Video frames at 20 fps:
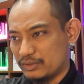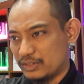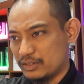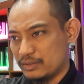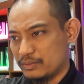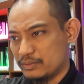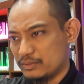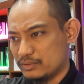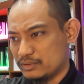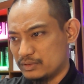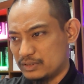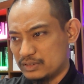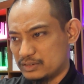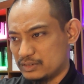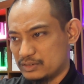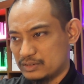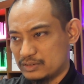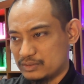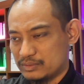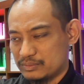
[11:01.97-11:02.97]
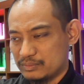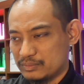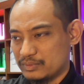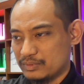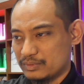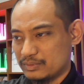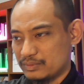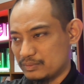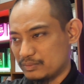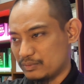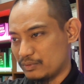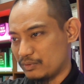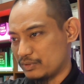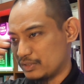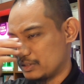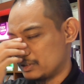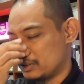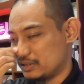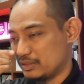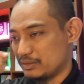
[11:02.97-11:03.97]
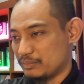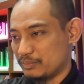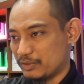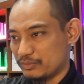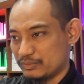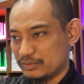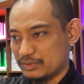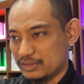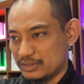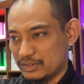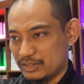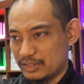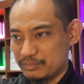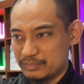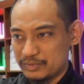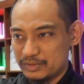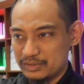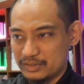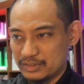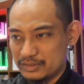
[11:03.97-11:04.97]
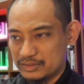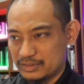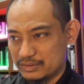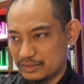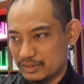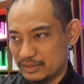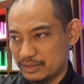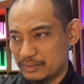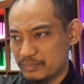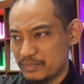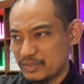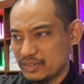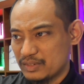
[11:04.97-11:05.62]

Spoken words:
Okay, this is already about the alignment, etc. Right?